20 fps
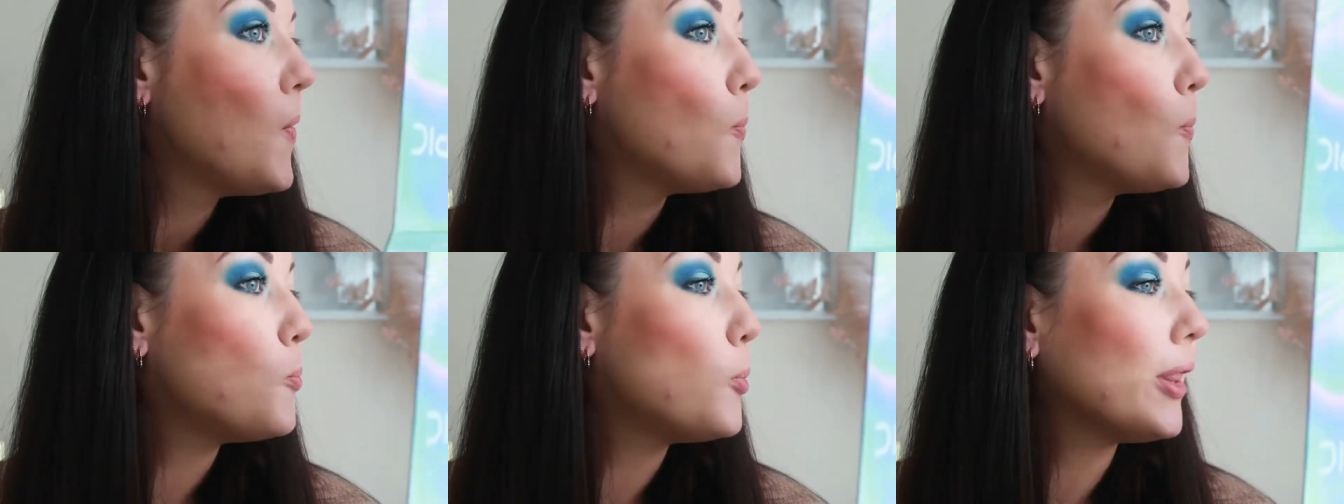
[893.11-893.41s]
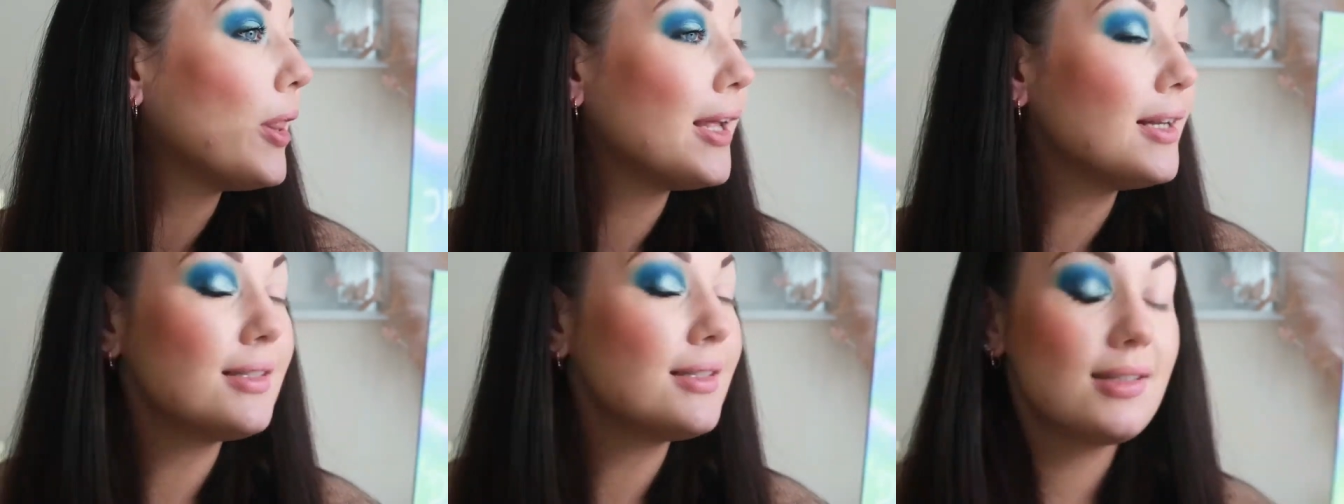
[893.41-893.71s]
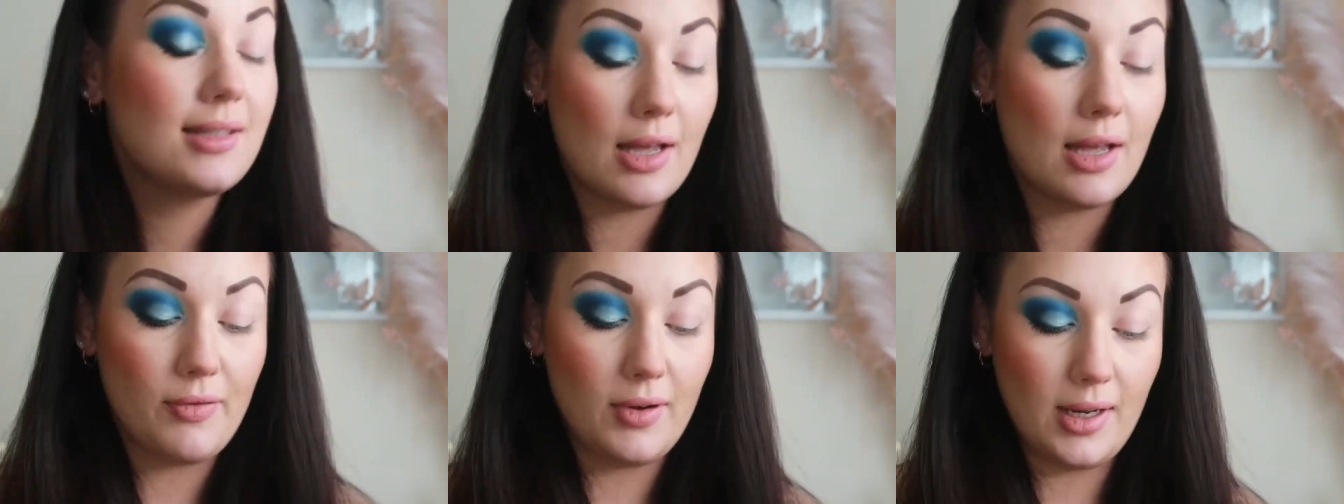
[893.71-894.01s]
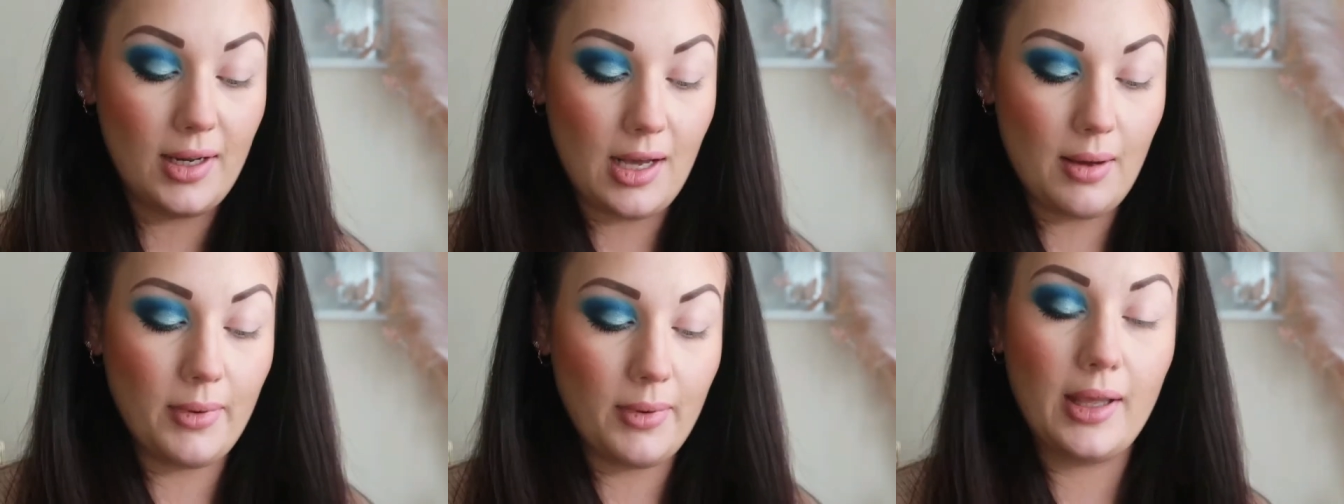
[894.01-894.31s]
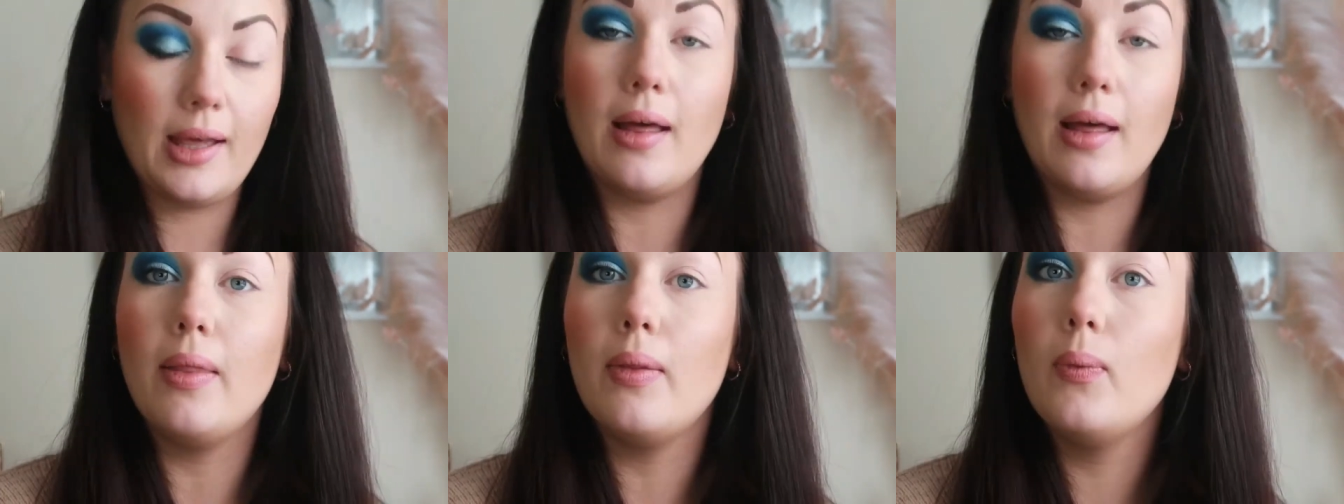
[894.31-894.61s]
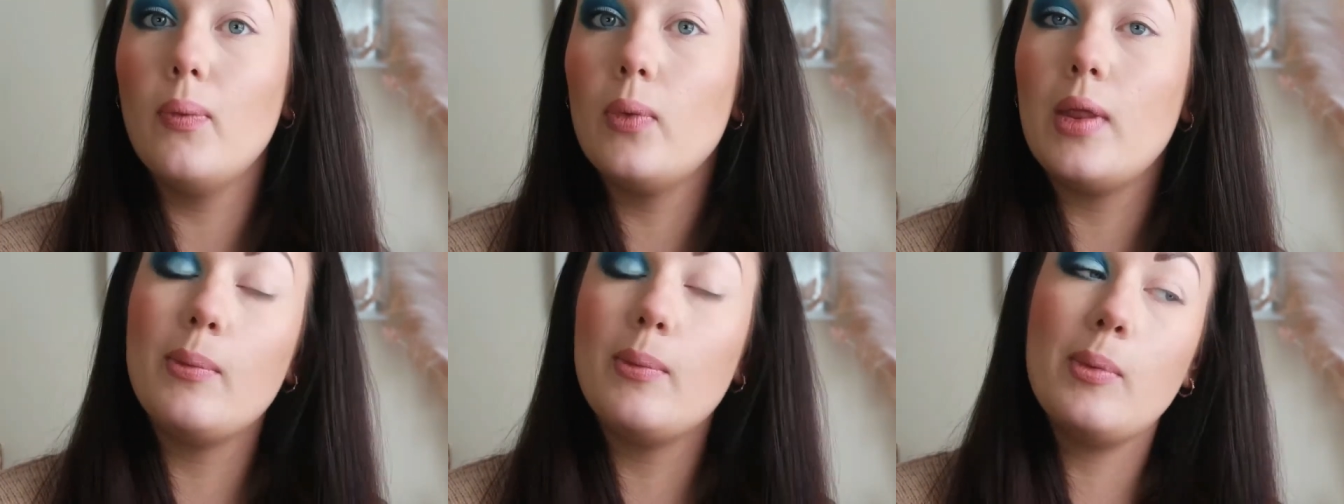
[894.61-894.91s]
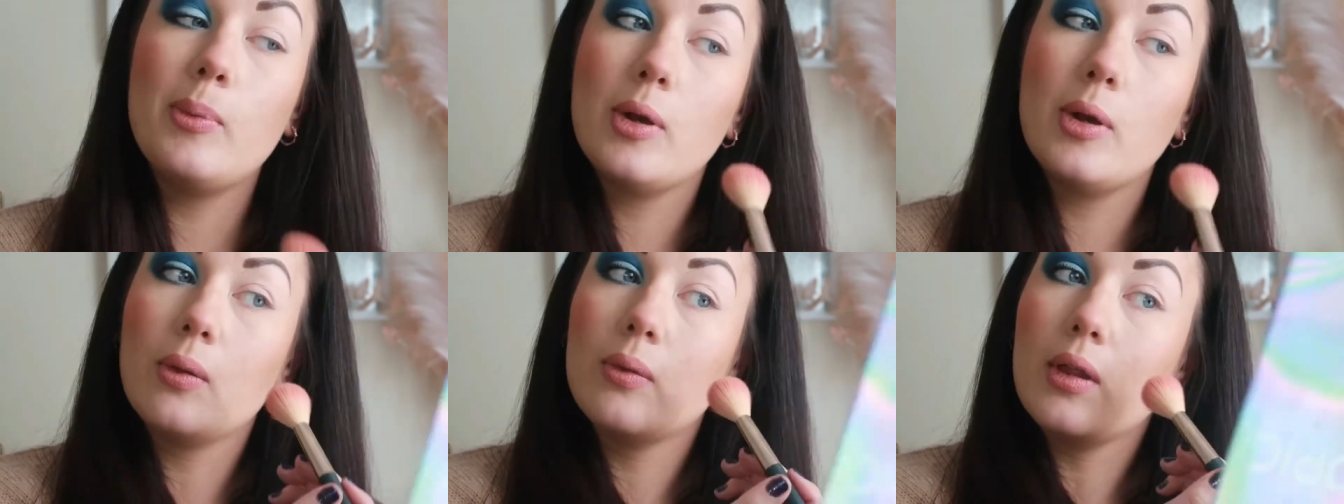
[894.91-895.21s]
But that's definitely coming out. Let me
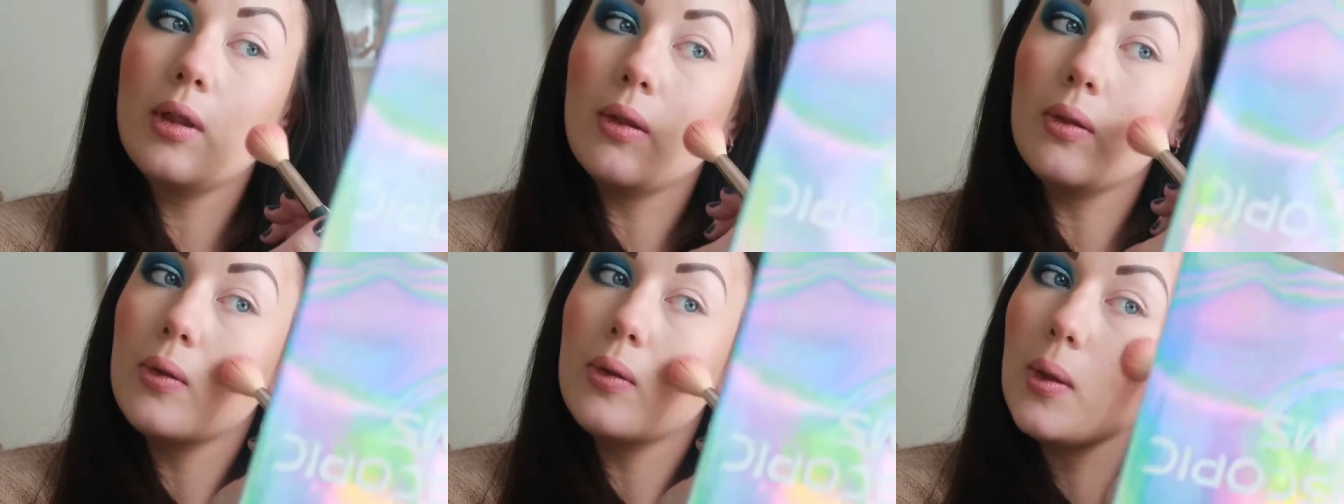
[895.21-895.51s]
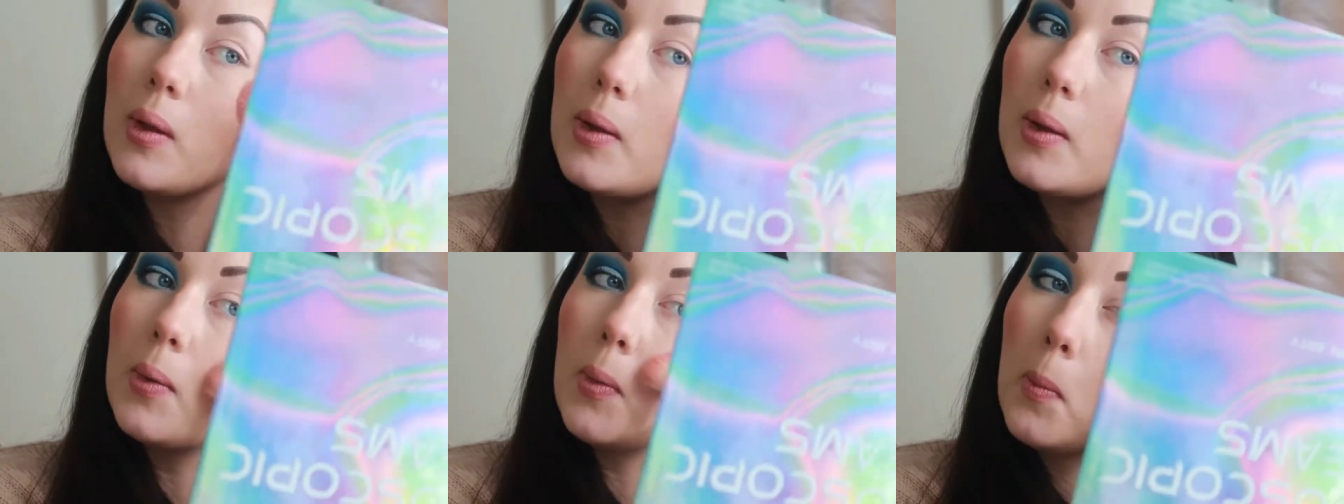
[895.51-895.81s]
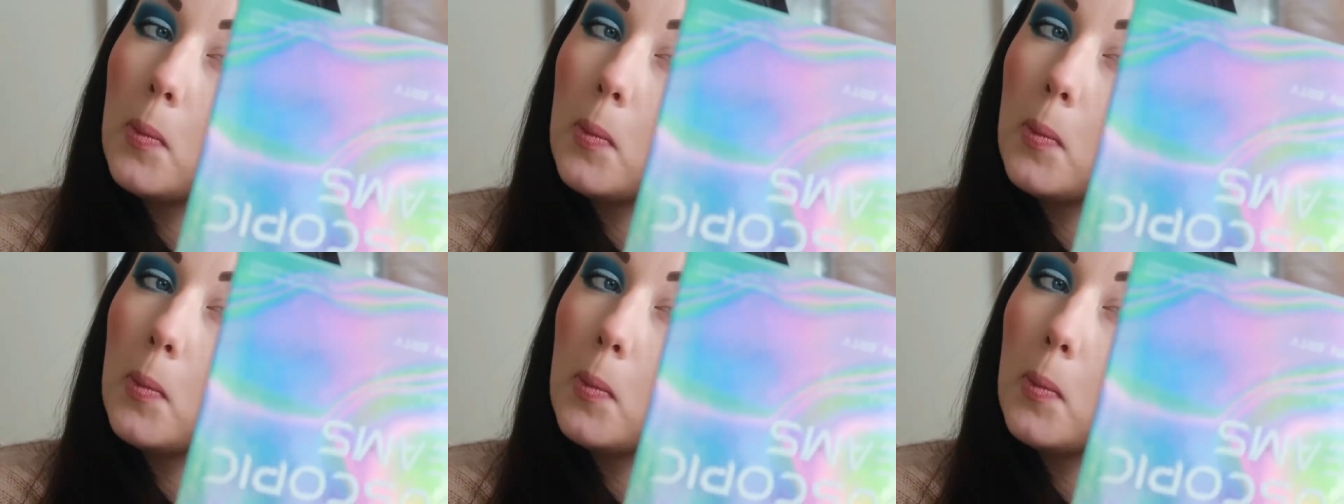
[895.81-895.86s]
put it on the other side.